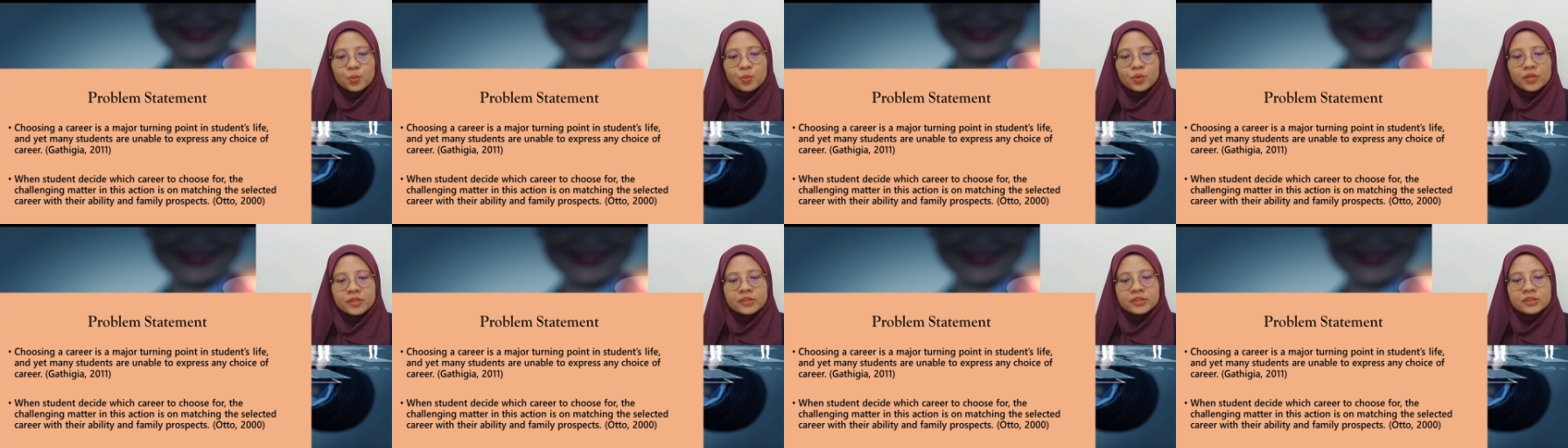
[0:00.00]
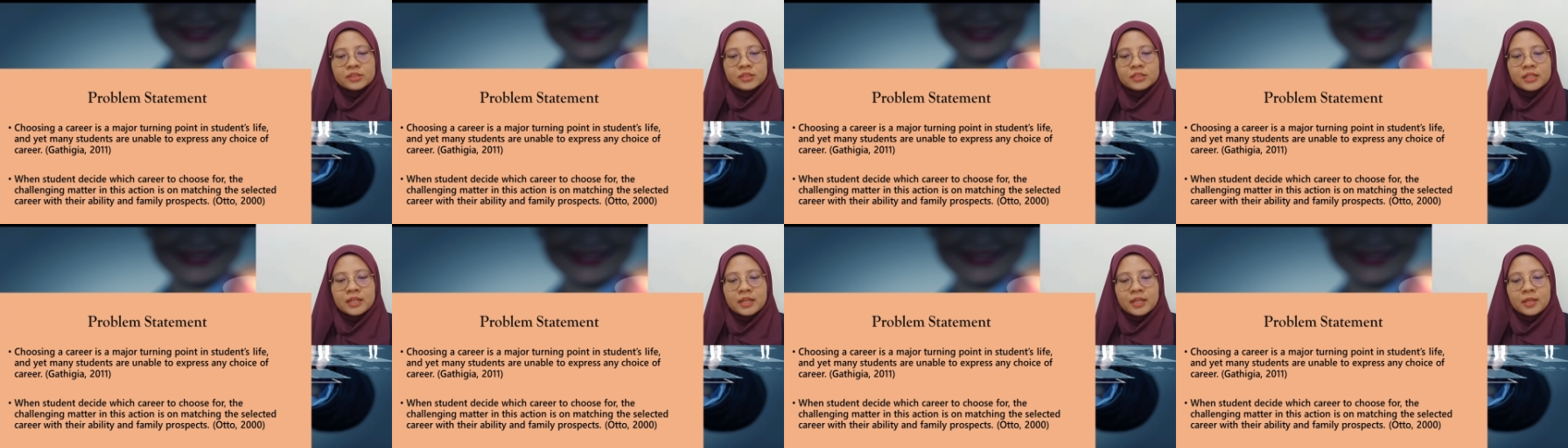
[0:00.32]

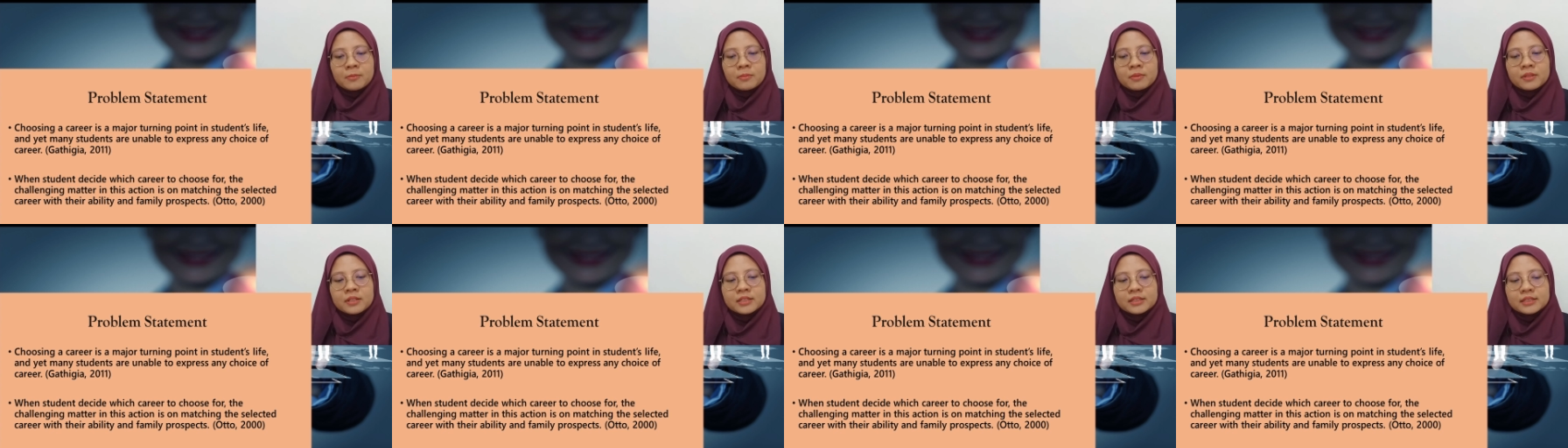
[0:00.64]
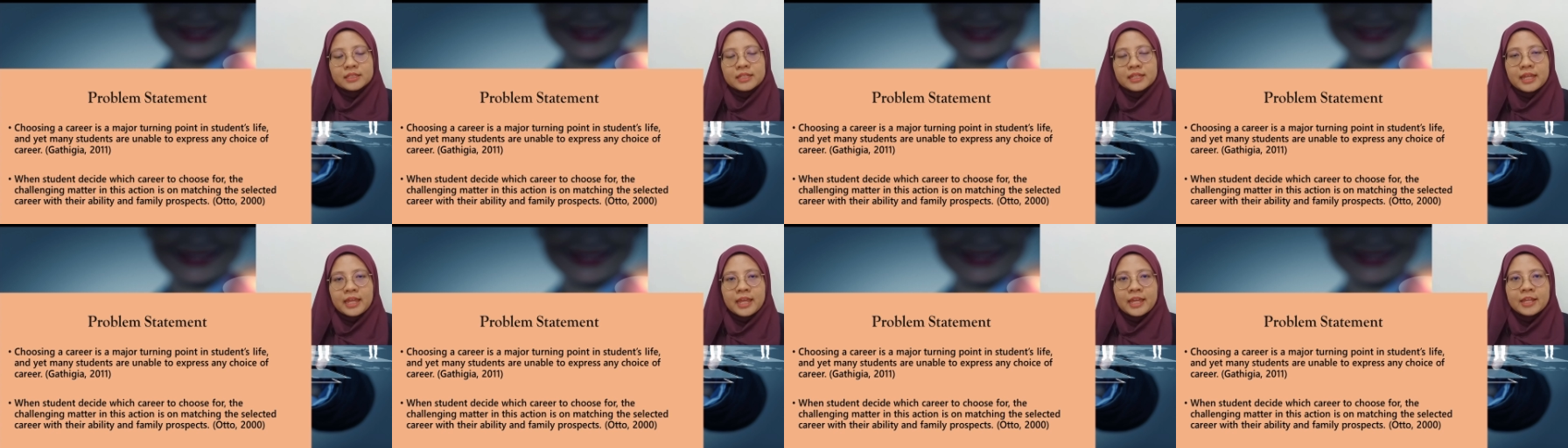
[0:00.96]
with their
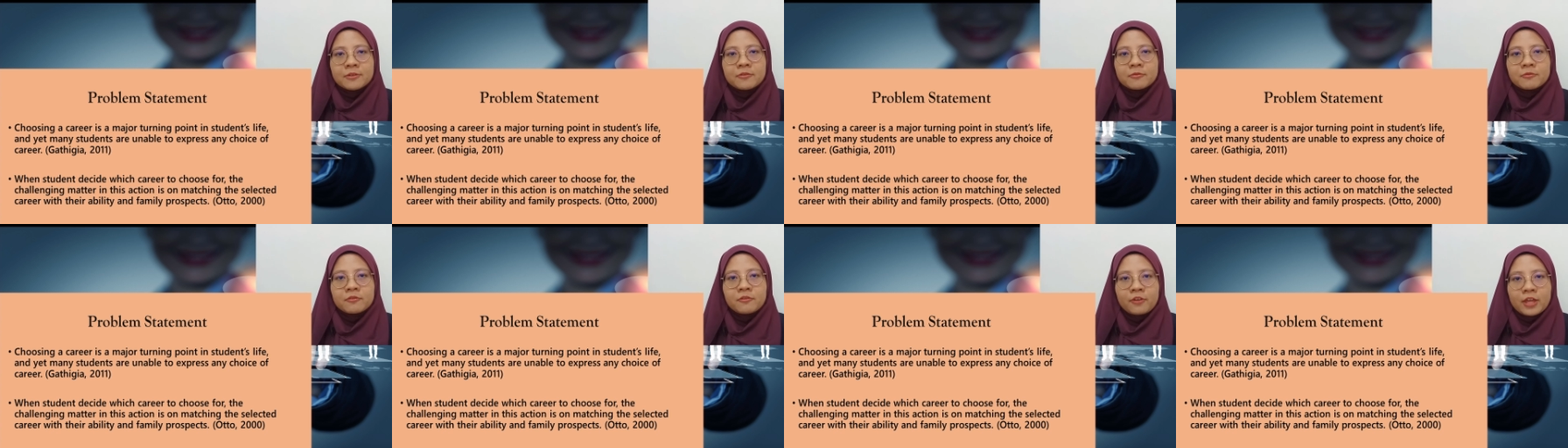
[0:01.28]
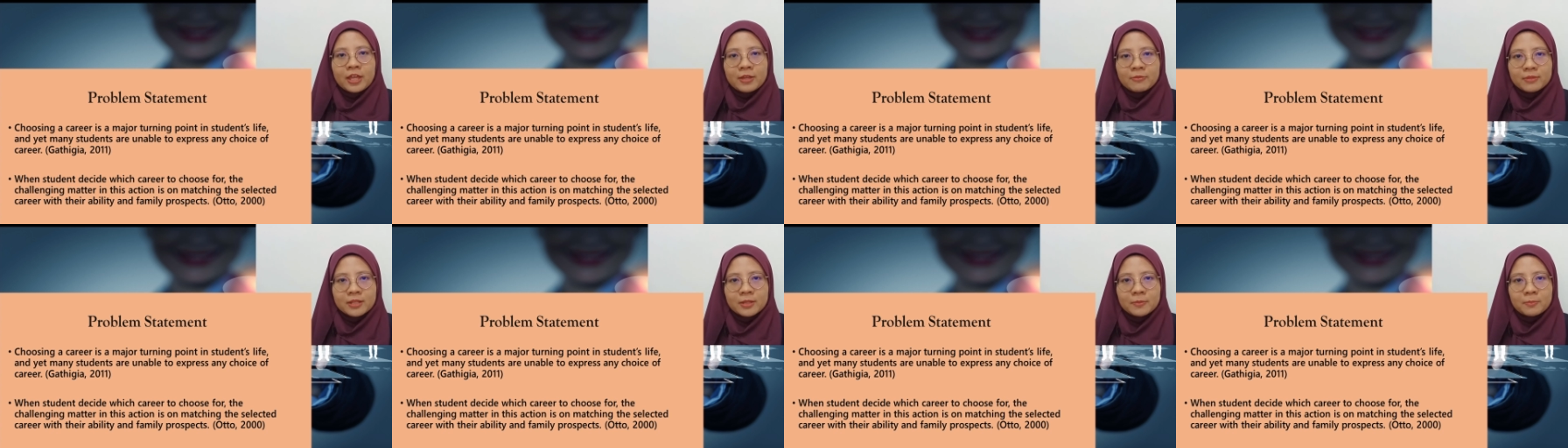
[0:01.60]
ability and
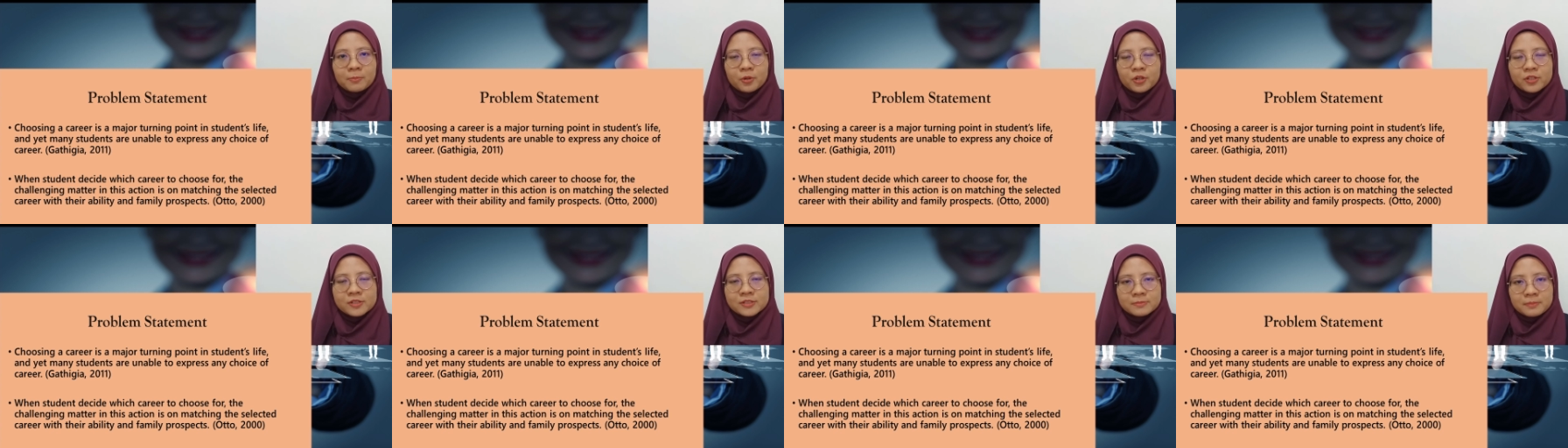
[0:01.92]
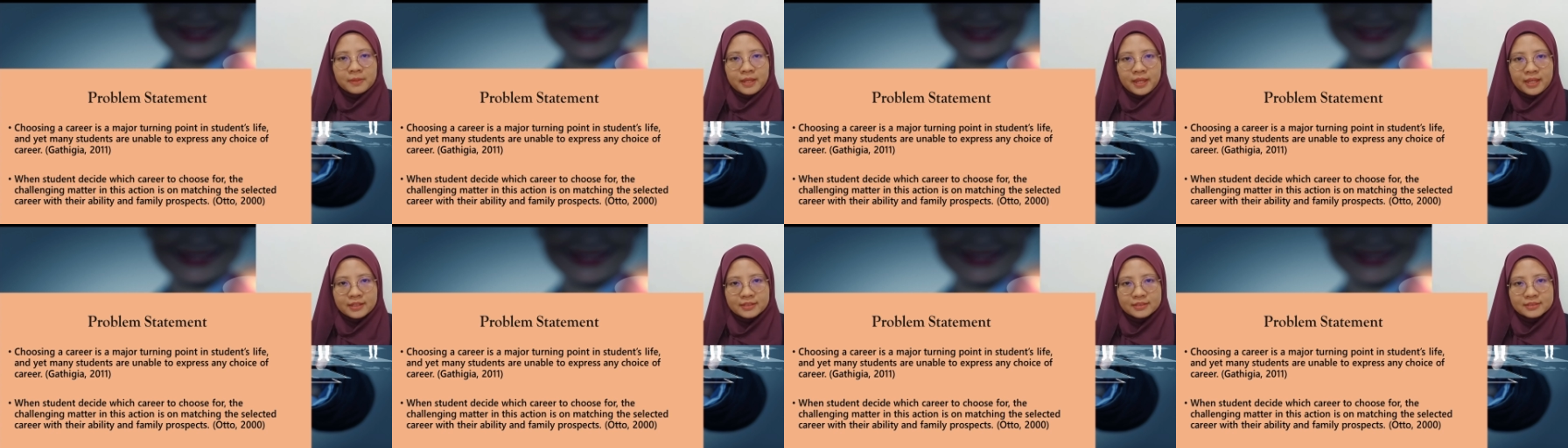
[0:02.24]
family
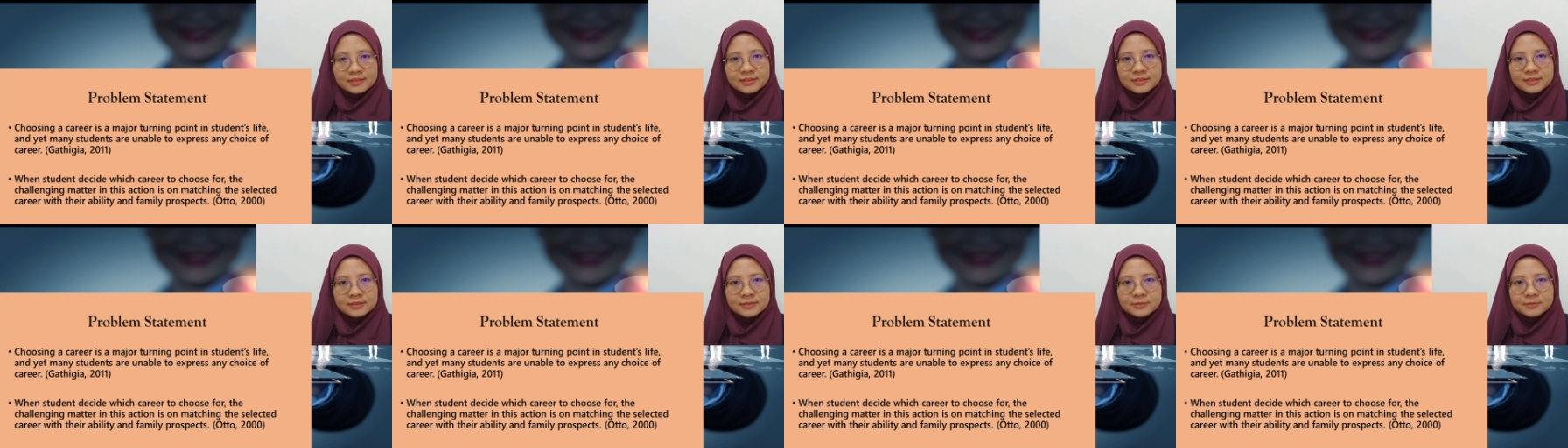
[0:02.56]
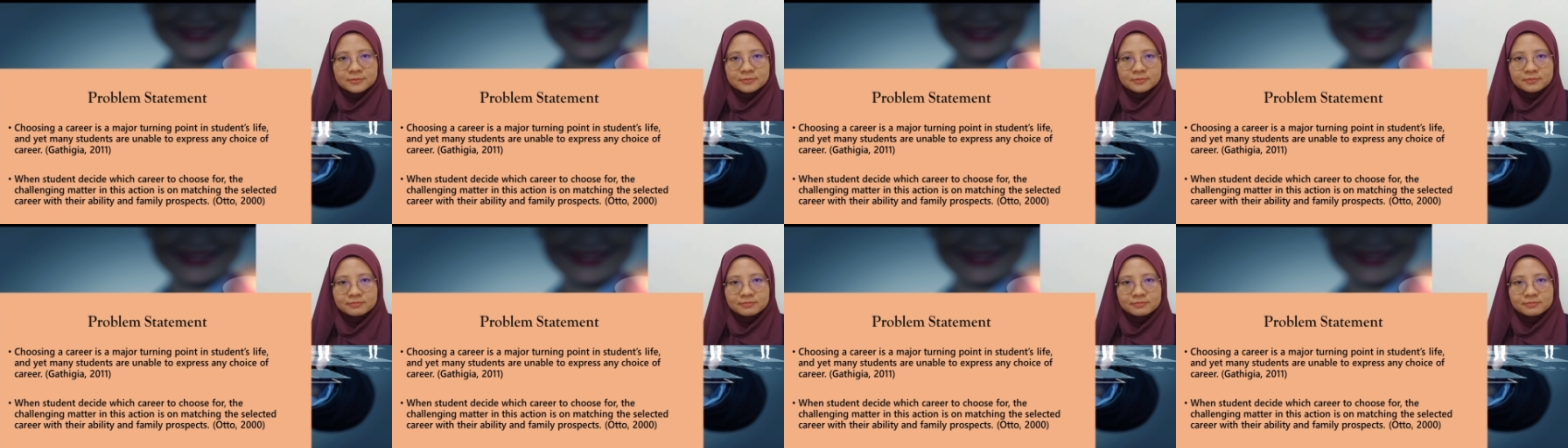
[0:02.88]
prospects.